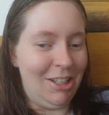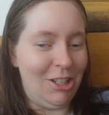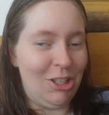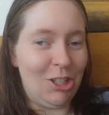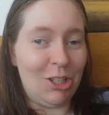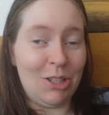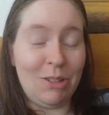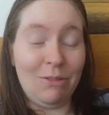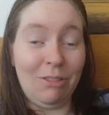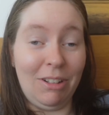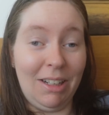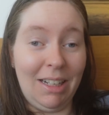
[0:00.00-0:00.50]

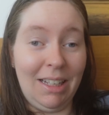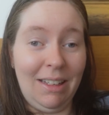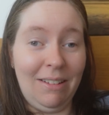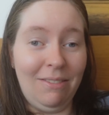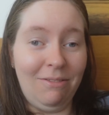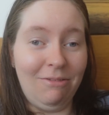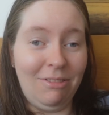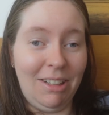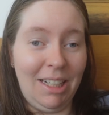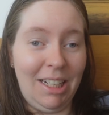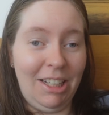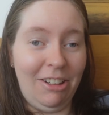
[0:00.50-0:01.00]
just really,
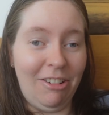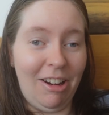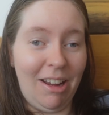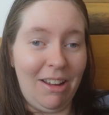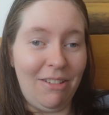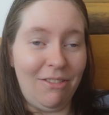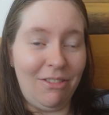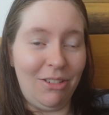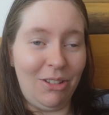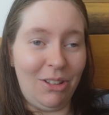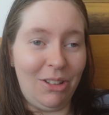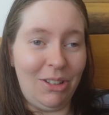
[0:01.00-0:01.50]
really
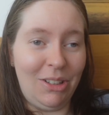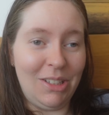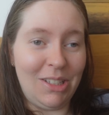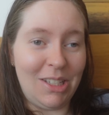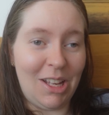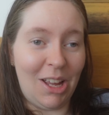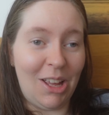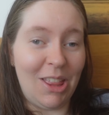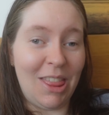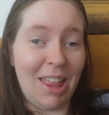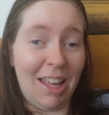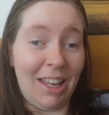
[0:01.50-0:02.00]
grateful.
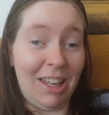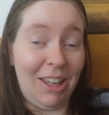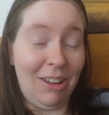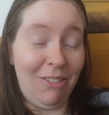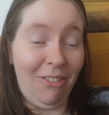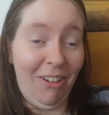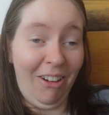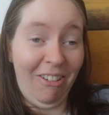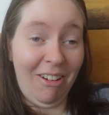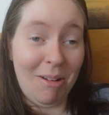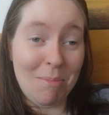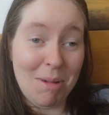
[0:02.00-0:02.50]
So thank you
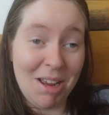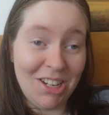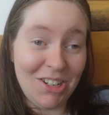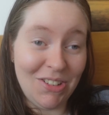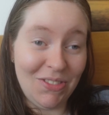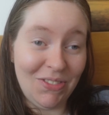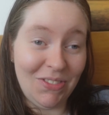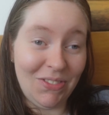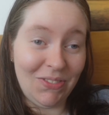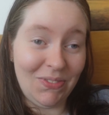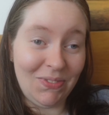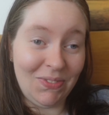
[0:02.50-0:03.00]
very
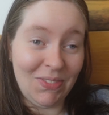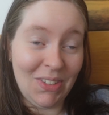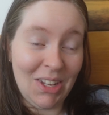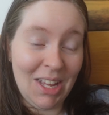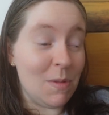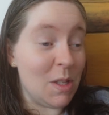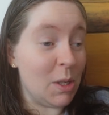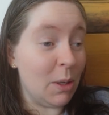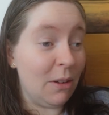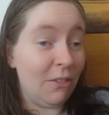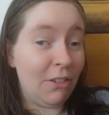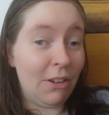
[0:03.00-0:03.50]
much.
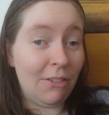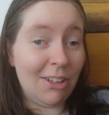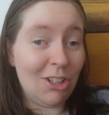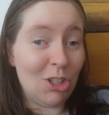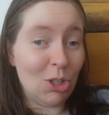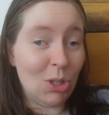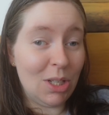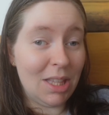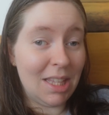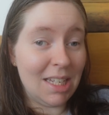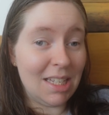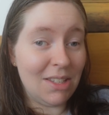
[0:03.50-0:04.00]
So if you've
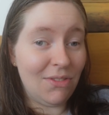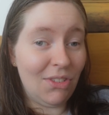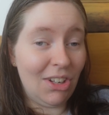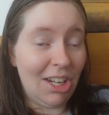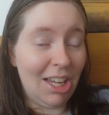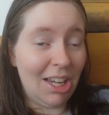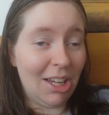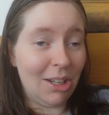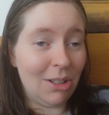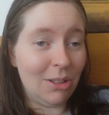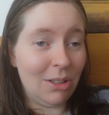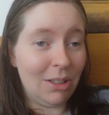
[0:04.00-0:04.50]
enjoyed this
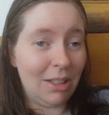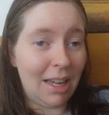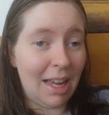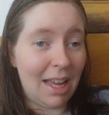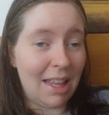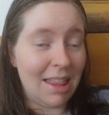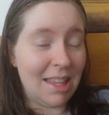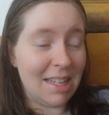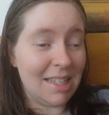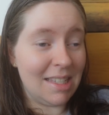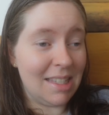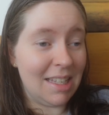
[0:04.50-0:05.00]
video
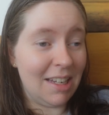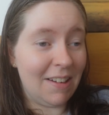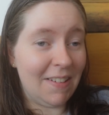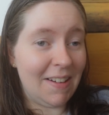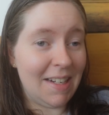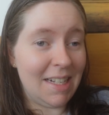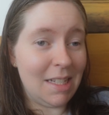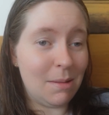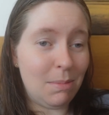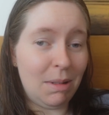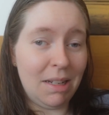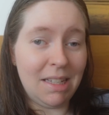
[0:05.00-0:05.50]
and this
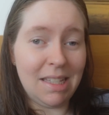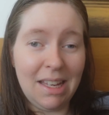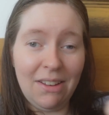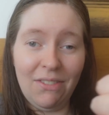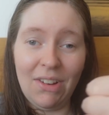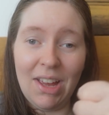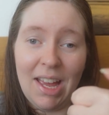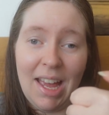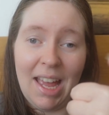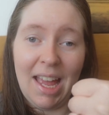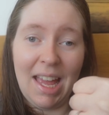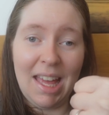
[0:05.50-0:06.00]
series, please give
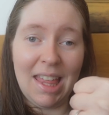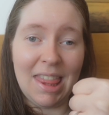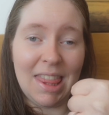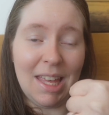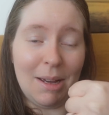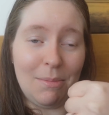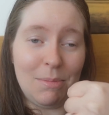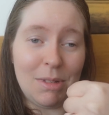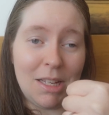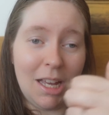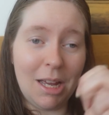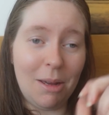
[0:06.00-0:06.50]
it a
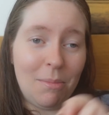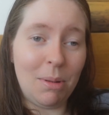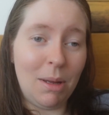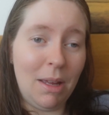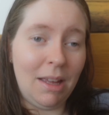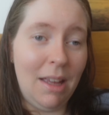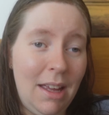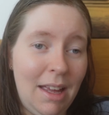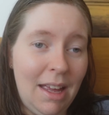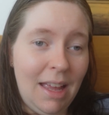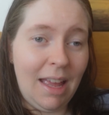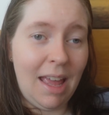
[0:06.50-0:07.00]
thumbs up.
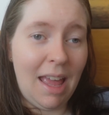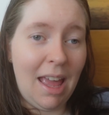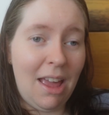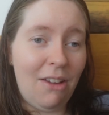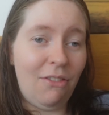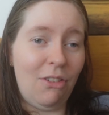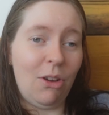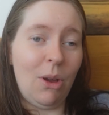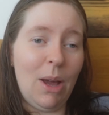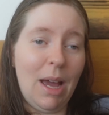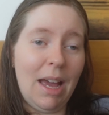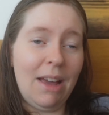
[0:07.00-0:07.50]

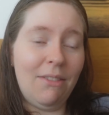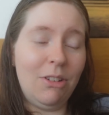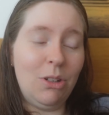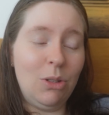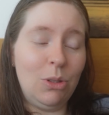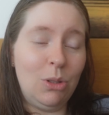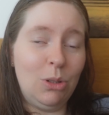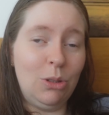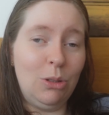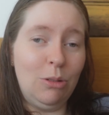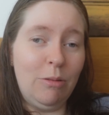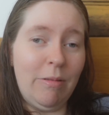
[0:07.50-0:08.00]
If you
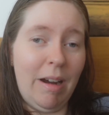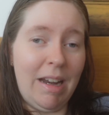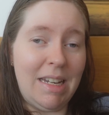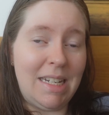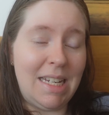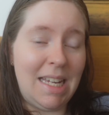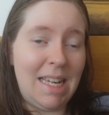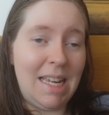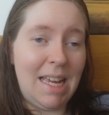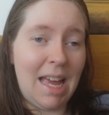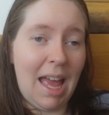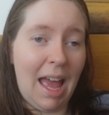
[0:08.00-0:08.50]
haven't
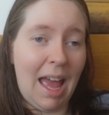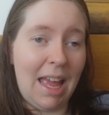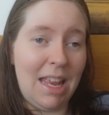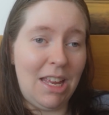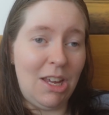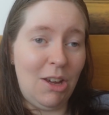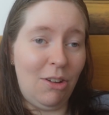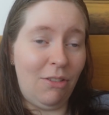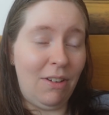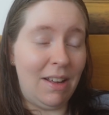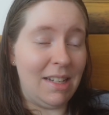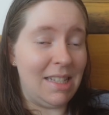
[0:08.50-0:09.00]
already
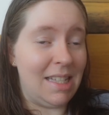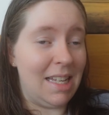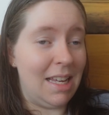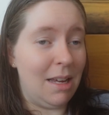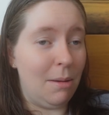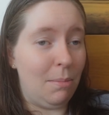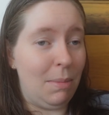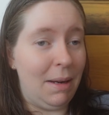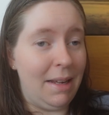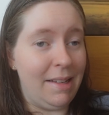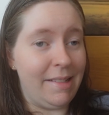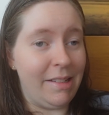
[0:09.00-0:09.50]
and you fancy
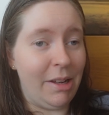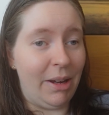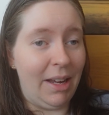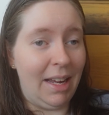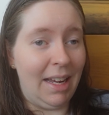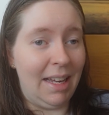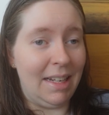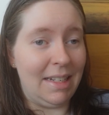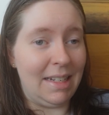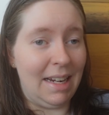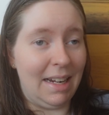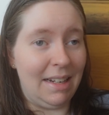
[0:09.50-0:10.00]
it, please go
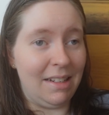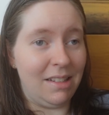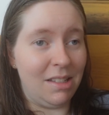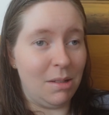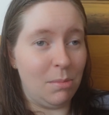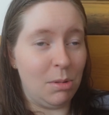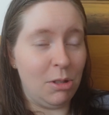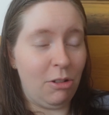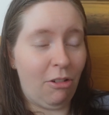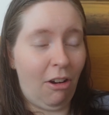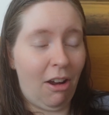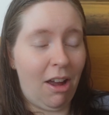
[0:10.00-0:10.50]
ahead and
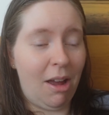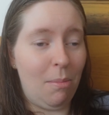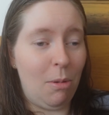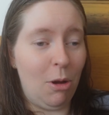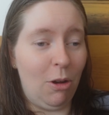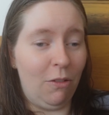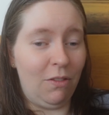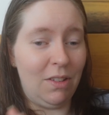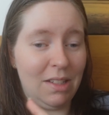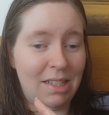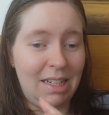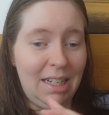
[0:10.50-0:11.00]
subscribe.
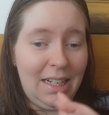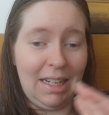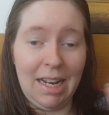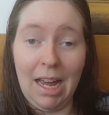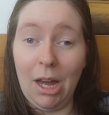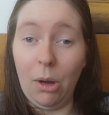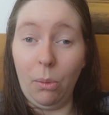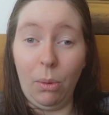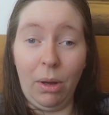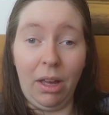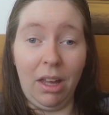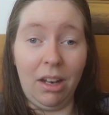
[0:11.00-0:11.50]
Obviously
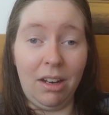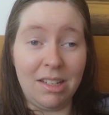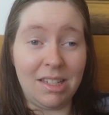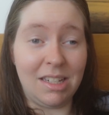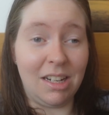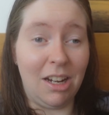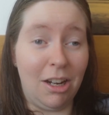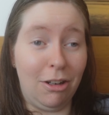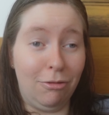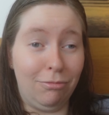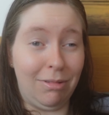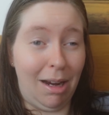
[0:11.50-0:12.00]
now we're going to
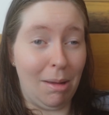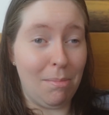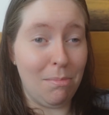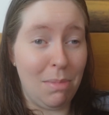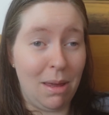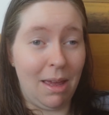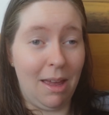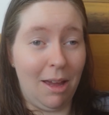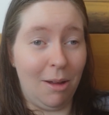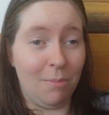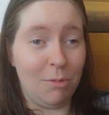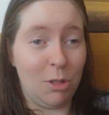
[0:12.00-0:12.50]
start
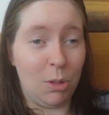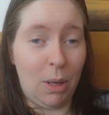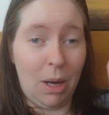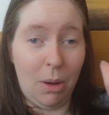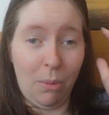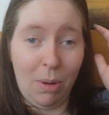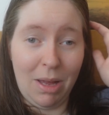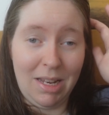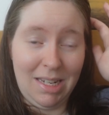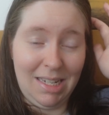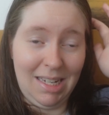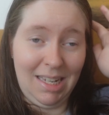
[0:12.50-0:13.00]
ramping up to our
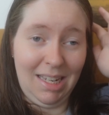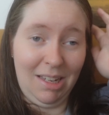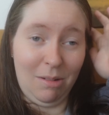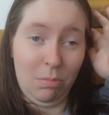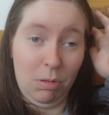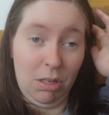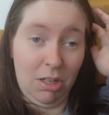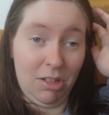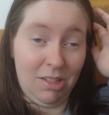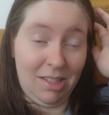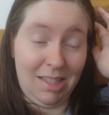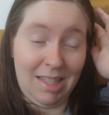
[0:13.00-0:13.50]
wedding,
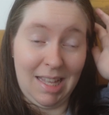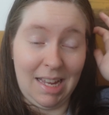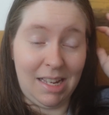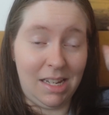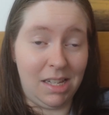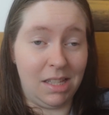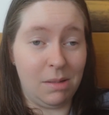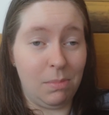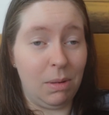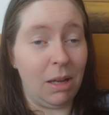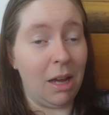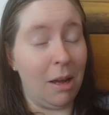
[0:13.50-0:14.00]
because that
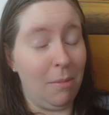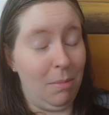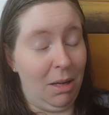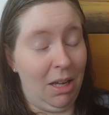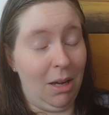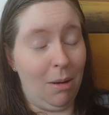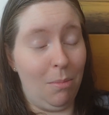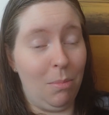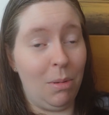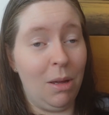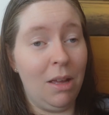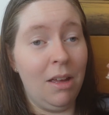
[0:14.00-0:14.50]
is coming
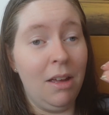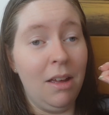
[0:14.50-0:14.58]
up